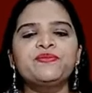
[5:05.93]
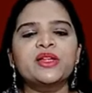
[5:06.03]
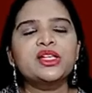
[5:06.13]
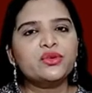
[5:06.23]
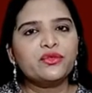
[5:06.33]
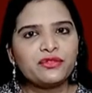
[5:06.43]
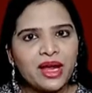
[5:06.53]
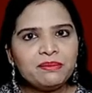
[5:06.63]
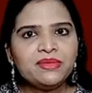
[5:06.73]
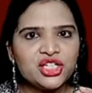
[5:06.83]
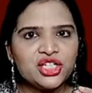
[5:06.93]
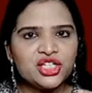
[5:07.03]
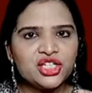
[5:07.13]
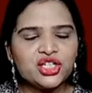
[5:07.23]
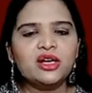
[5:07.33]
So, from the germ
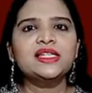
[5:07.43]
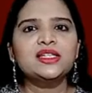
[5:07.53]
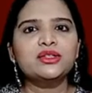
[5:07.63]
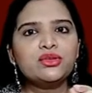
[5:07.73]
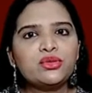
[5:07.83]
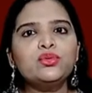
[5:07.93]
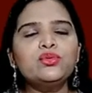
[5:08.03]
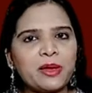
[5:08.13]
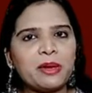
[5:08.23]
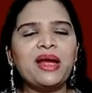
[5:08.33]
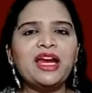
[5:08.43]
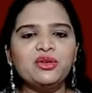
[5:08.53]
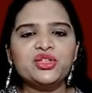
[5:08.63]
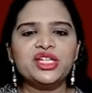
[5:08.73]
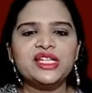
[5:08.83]
cells through
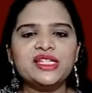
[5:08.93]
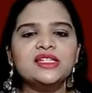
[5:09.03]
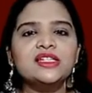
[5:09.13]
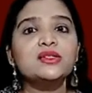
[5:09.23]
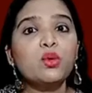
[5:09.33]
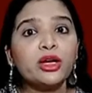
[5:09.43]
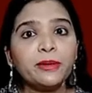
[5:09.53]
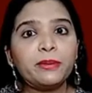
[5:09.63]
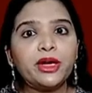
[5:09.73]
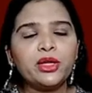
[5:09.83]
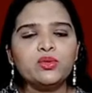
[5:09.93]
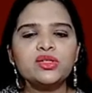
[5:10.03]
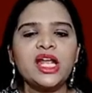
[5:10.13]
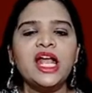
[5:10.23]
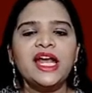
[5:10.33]
spermatogenesis, what are produced?
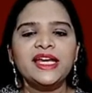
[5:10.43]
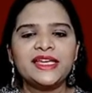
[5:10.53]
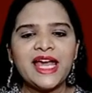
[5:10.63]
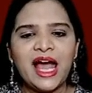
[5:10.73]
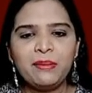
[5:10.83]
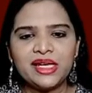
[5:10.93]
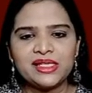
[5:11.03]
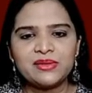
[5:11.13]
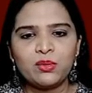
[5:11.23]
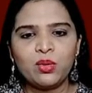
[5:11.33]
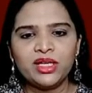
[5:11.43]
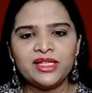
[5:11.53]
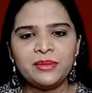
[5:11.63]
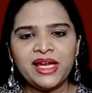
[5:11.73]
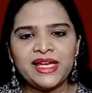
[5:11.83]
Gametes. What are the
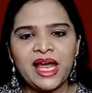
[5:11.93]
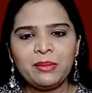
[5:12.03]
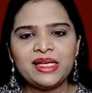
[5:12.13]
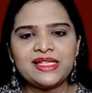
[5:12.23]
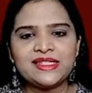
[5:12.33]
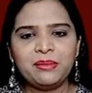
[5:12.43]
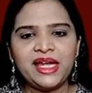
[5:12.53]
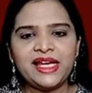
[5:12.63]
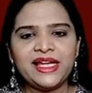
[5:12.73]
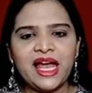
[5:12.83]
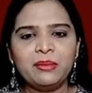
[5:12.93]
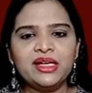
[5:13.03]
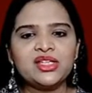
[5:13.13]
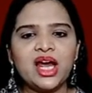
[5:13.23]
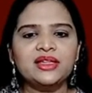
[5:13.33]
male gametes? The male
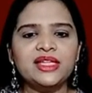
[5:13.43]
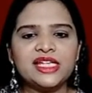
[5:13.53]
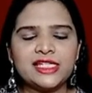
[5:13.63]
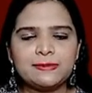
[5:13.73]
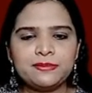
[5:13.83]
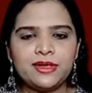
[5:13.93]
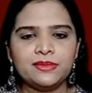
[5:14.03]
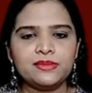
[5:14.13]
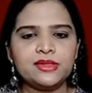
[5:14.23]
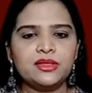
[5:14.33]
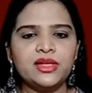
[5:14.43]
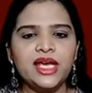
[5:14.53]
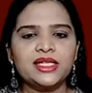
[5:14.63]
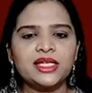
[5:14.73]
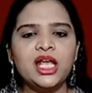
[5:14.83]
gametes are the sperms,
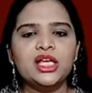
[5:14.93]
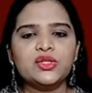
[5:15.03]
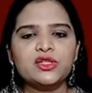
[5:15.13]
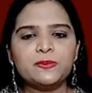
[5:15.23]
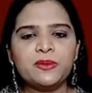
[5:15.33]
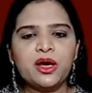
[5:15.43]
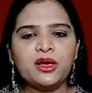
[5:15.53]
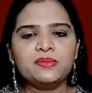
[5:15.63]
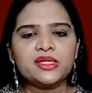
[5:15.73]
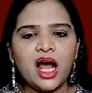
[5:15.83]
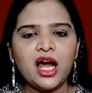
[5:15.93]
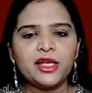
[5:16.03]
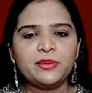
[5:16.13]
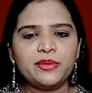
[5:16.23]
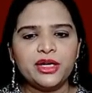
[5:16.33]
right? So, sperms
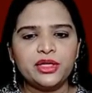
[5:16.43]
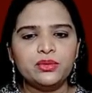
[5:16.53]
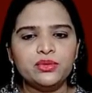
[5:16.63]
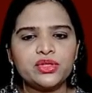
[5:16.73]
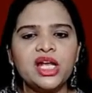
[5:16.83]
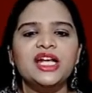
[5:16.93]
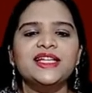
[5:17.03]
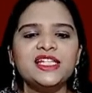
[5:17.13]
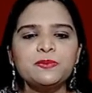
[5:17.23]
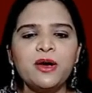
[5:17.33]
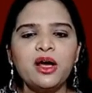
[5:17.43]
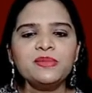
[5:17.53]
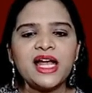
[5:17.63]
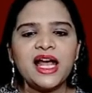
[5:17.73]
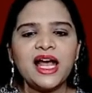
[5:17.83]
are produced. The
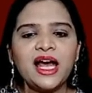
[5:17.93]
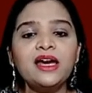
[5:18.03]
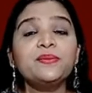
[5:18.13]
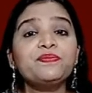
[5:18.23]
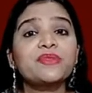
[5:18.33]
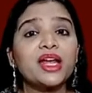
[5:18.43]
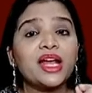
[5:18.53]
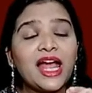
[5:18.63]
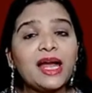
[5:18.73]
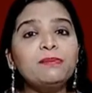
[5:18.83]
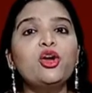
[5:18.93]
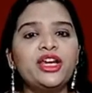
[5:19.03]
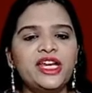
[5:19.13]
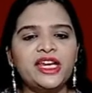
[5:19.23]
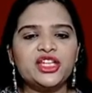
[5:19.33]
sperms have
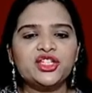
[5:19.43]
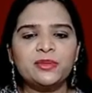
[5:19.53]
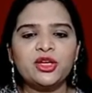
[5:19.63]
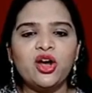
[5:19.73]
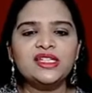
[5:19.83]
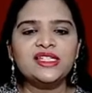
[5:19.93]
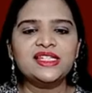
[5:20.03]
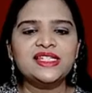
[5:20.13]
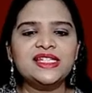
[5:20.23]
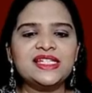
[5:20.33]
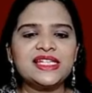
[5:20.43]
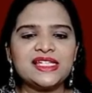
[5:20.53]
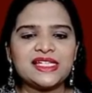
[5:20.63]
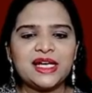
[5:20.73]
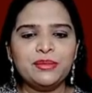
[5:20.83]
haploid in nature because this
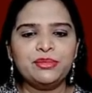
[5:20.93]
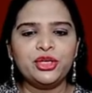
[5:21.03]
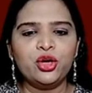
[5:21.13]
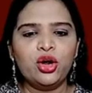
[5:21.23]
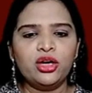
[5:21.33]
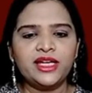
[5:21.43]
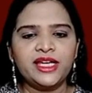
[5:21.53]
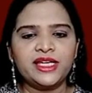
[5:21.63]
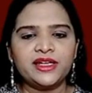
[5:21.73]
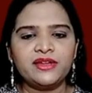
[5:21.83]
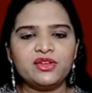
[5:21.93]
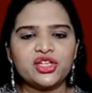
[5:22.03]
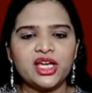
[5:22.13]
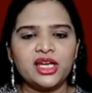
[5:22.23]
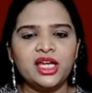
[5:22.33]
is a meiotic
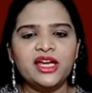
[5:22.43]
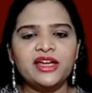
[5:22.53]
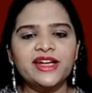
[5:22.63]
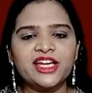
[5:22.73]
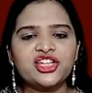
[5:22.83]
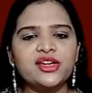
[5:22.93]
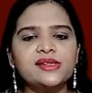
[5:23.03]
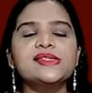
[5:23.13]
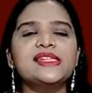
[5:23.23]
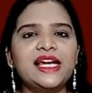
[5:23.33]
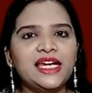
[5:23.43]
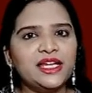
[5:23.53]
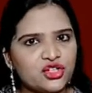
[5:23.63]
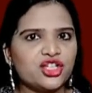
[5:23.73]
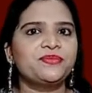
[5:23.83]
division, reduction cell
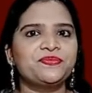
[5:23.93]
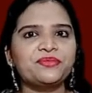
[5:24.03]
division.